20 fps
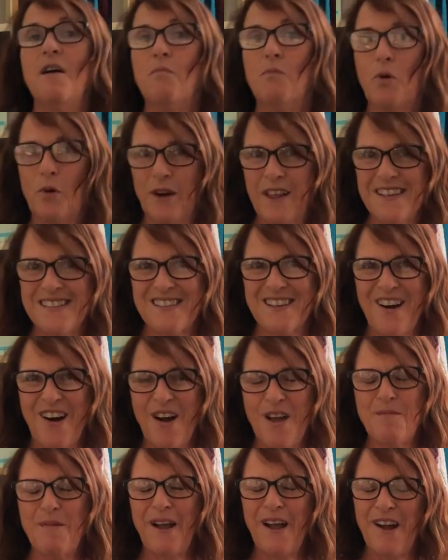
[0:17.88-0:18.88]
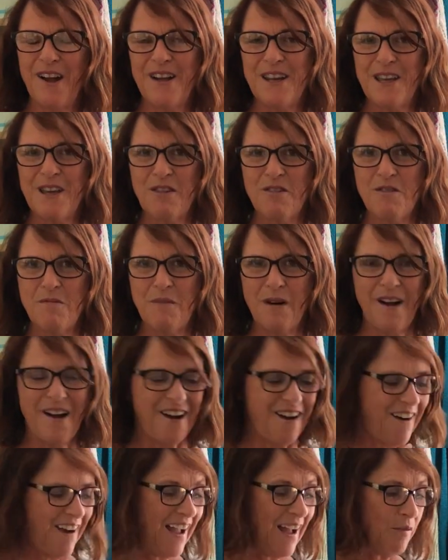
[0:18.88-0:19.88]
Morning Sky by Heidi
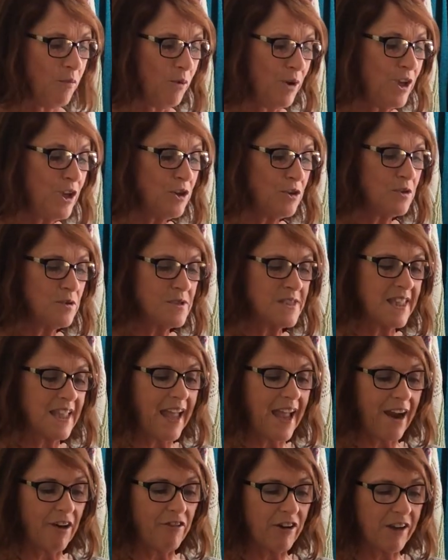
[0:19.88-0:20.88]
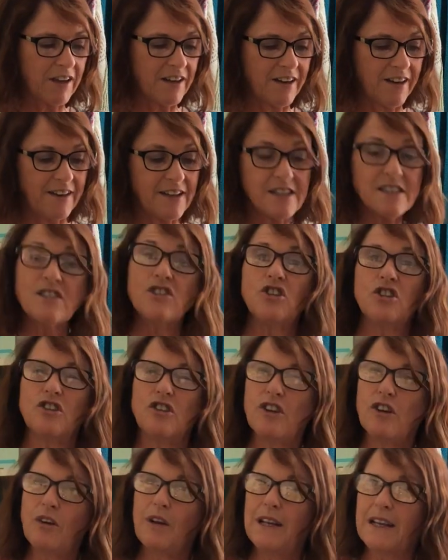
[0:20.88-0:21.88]
Kirrmaier, and we use the Erica Knight
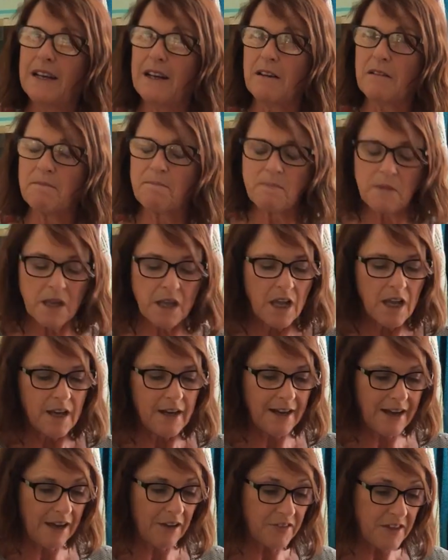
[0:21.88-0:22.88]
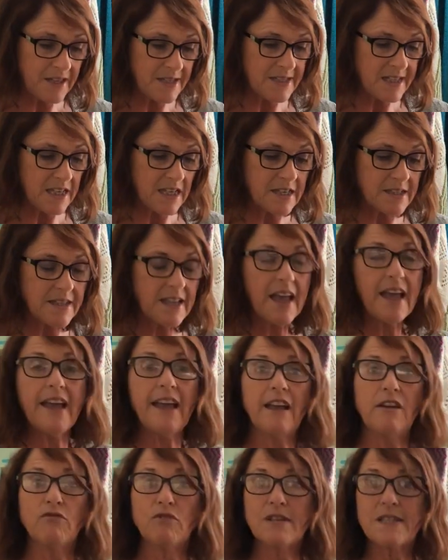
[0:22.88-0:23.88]
Studio Linen. Now this is
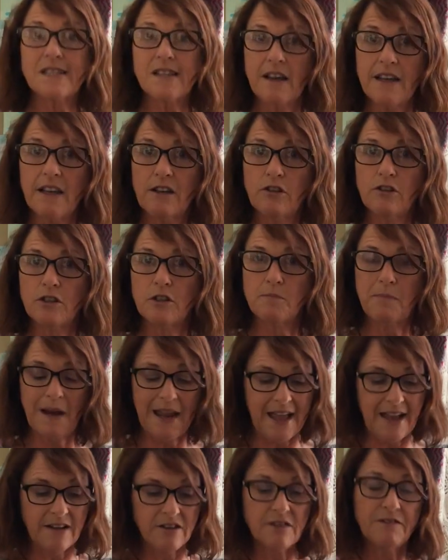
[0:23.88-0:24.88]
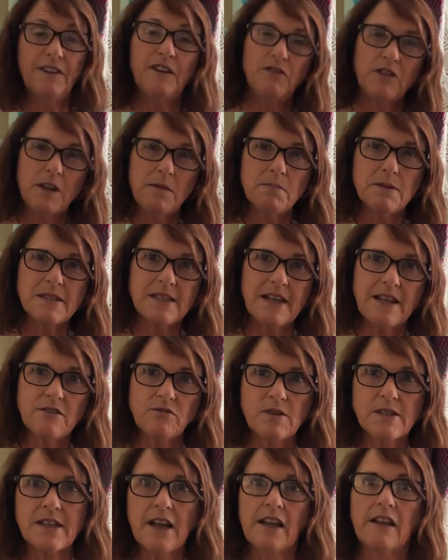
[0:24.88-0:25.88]
a recycled blend, fifteen percent
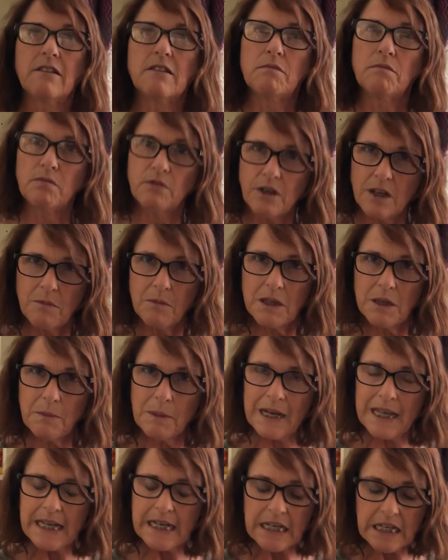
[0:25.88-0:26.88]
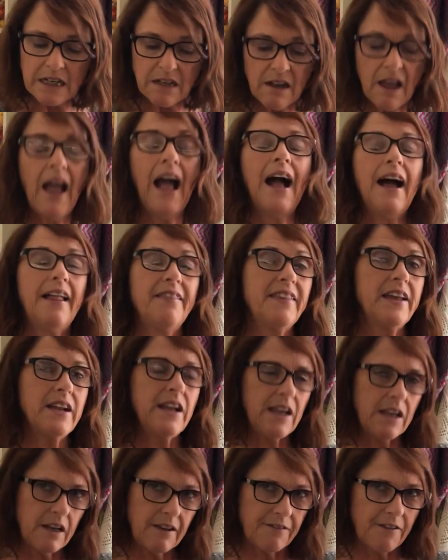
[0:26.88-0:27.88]
recycled and premium linen, and
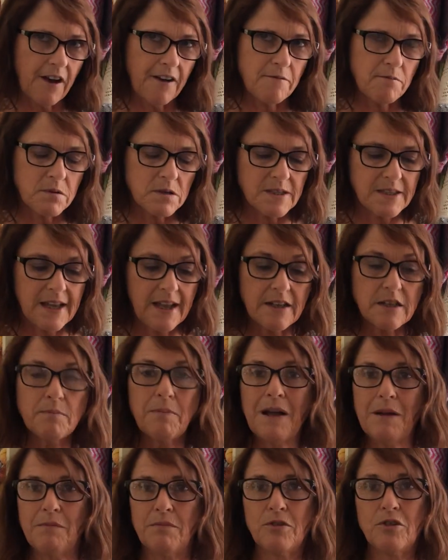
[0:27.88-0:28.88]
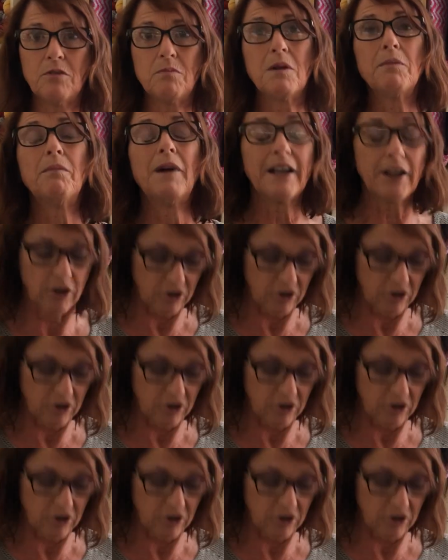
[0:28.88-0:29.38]
then eighty-five percent bamboo, but my